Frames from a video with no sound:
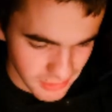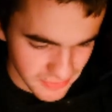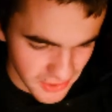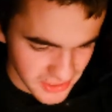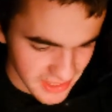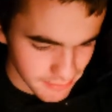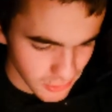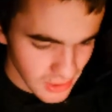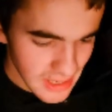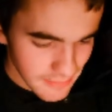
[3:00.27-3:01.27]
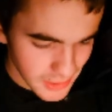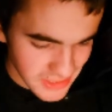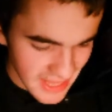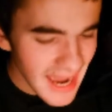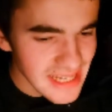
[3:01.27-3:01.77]
is very simple, because
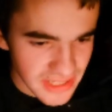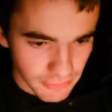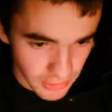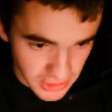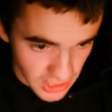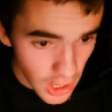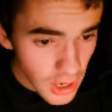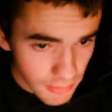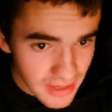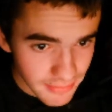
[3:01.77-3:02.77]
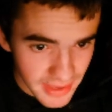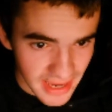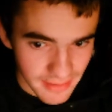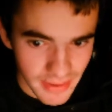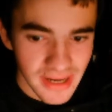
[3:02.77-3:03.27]
that is a recurring
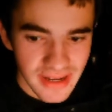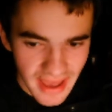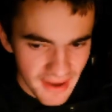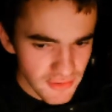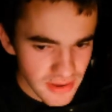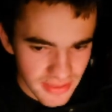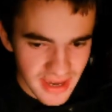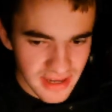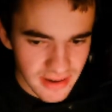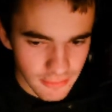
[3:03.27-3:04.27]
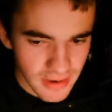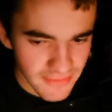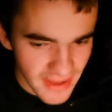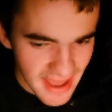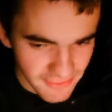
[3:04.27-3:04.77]
theme. Everything
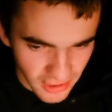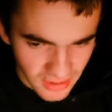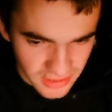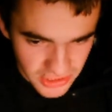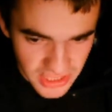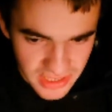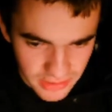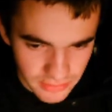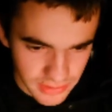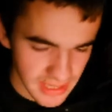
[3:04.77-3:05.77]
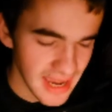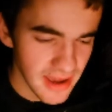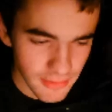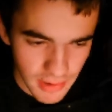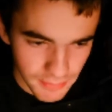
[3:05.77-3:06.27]
with Eva, she can
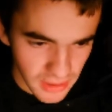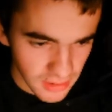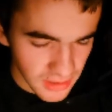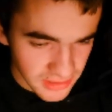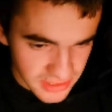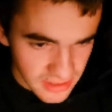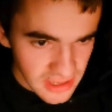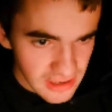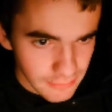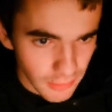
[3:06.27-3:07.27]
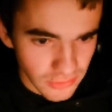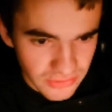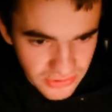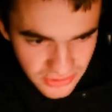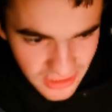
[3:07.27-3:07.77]
tear apart
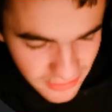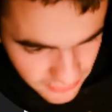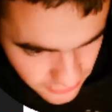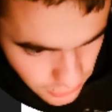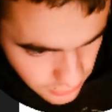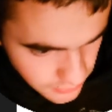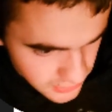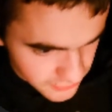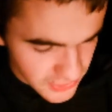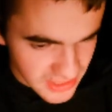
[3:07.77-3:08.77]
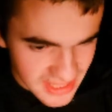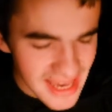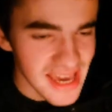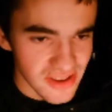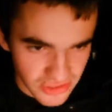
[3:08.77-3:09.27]
bonds that have formed for
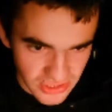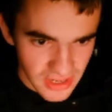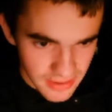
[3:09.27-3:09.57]
years,